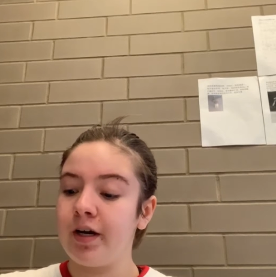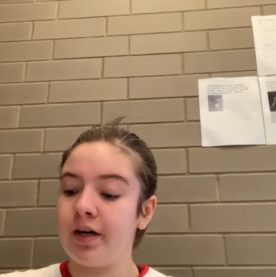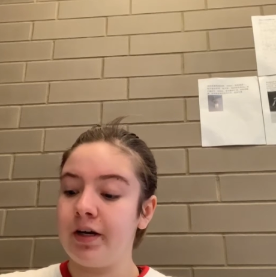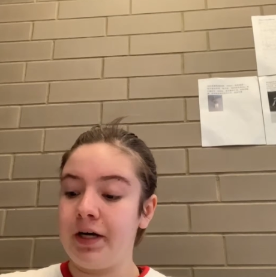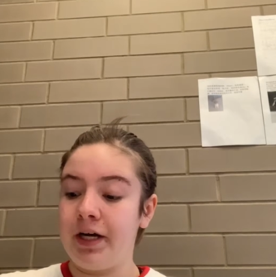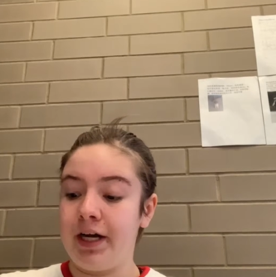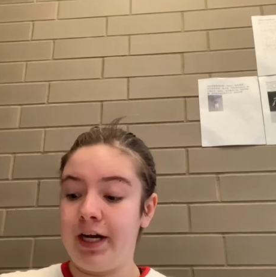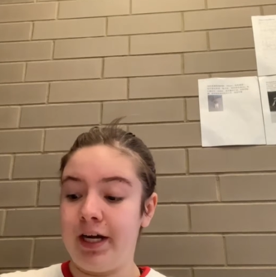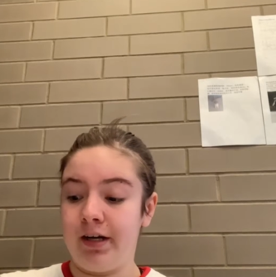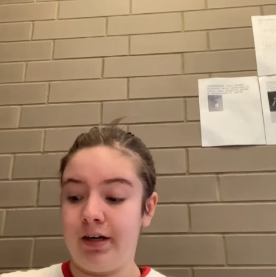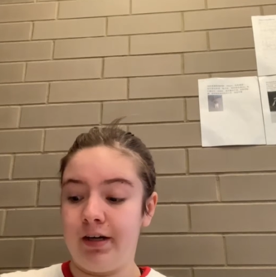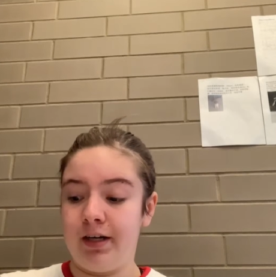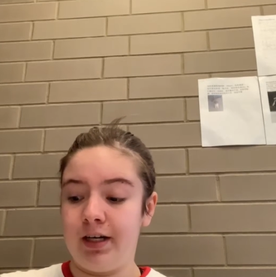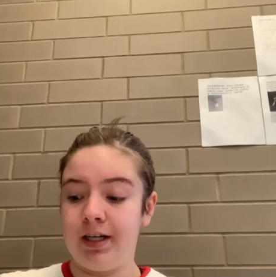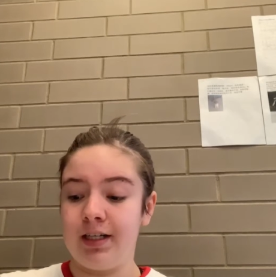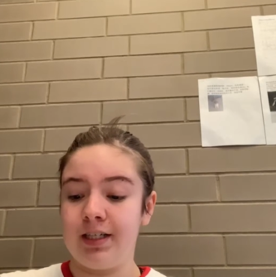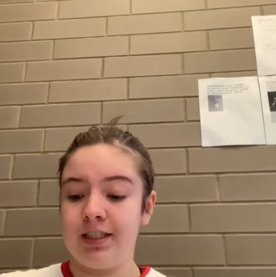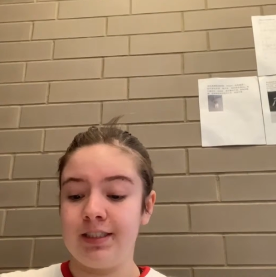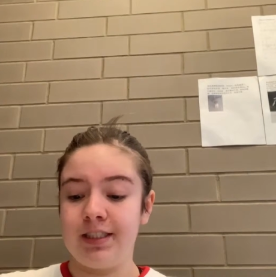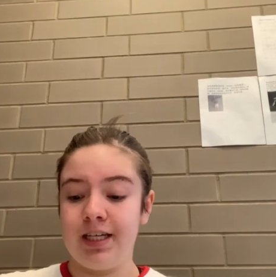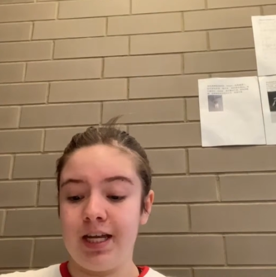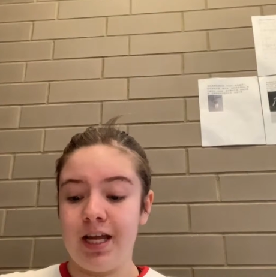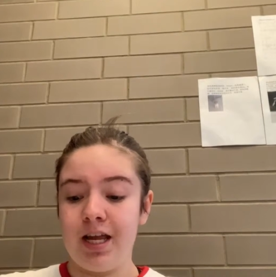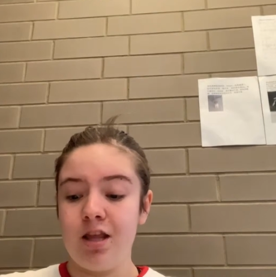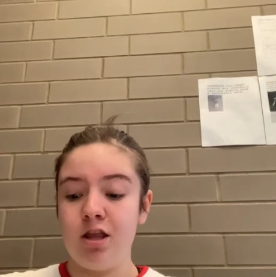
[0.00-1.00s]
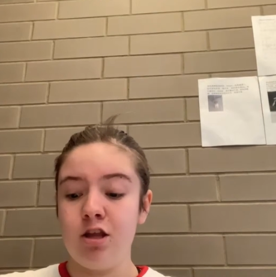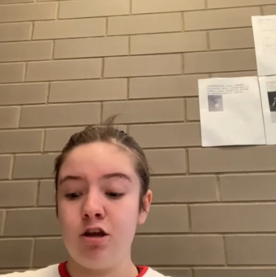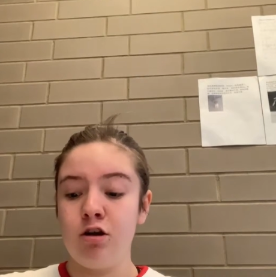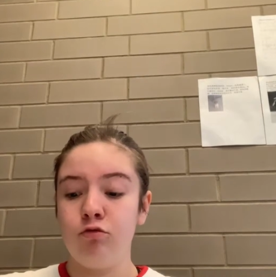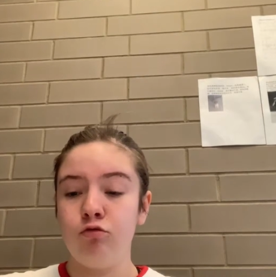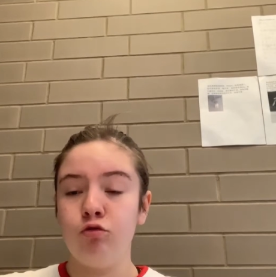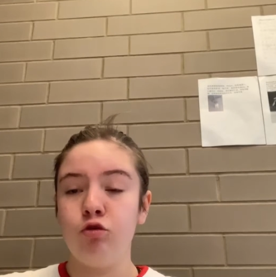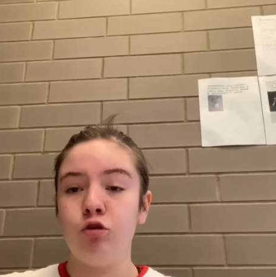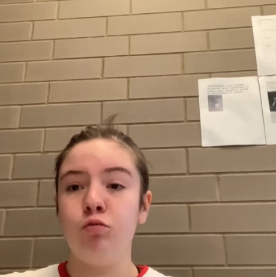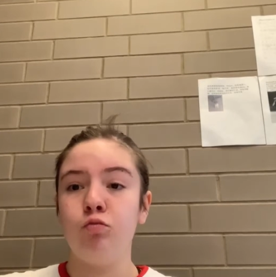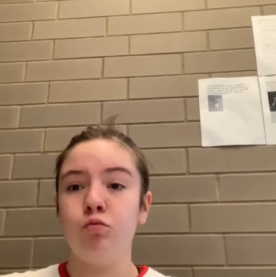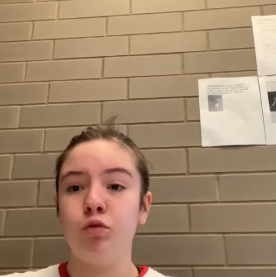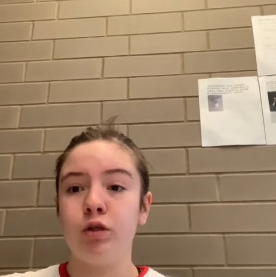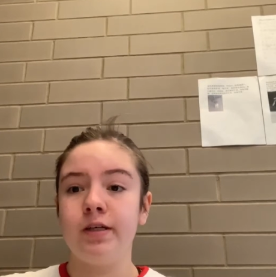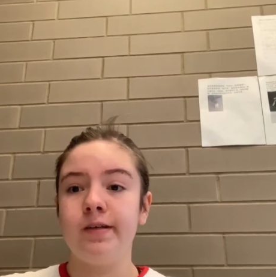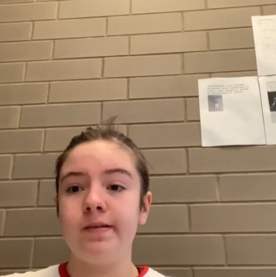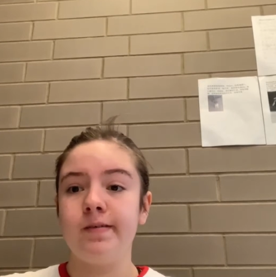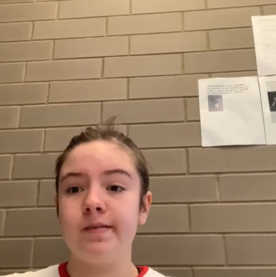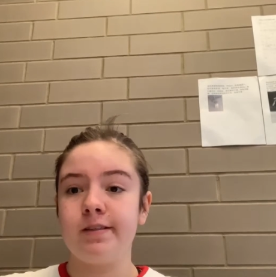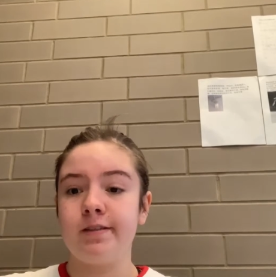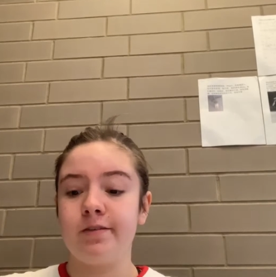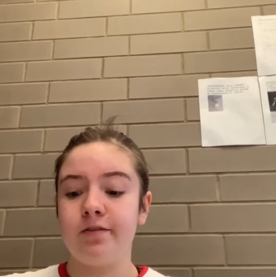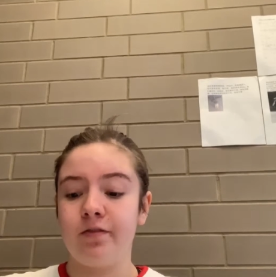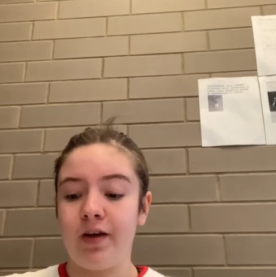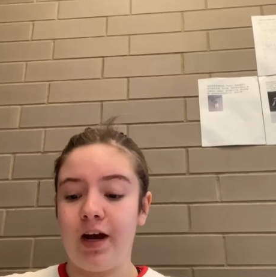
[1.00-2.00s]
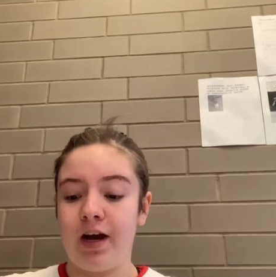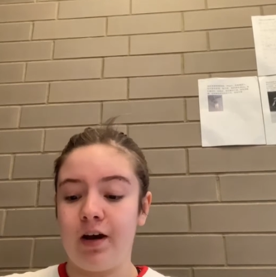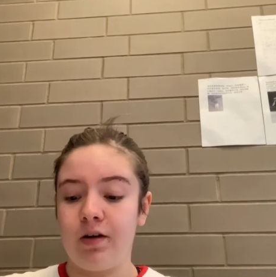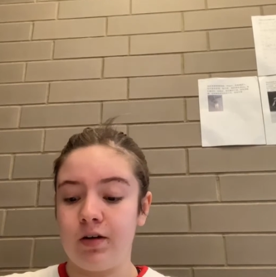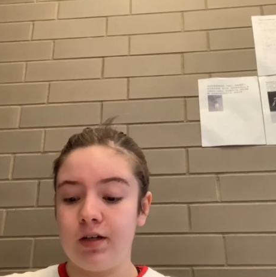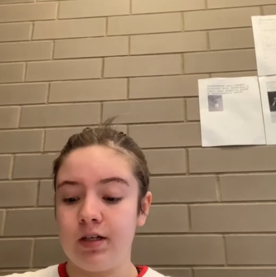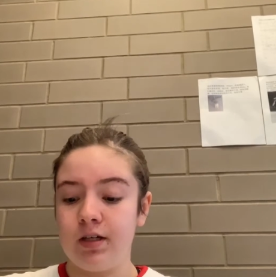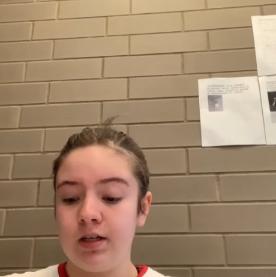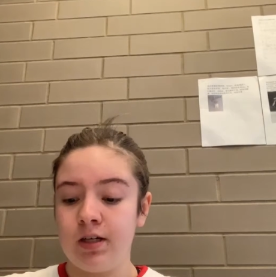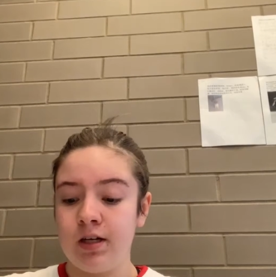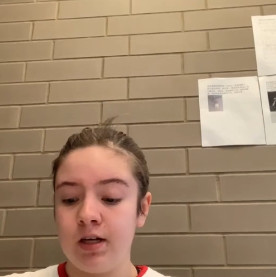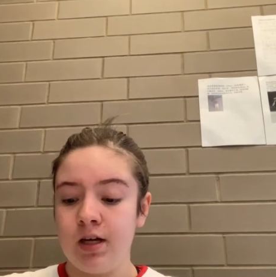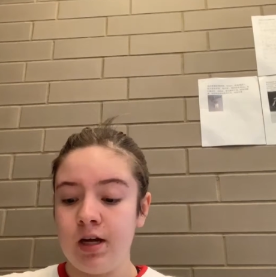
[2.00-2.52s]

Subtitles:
area is in the room where it was found.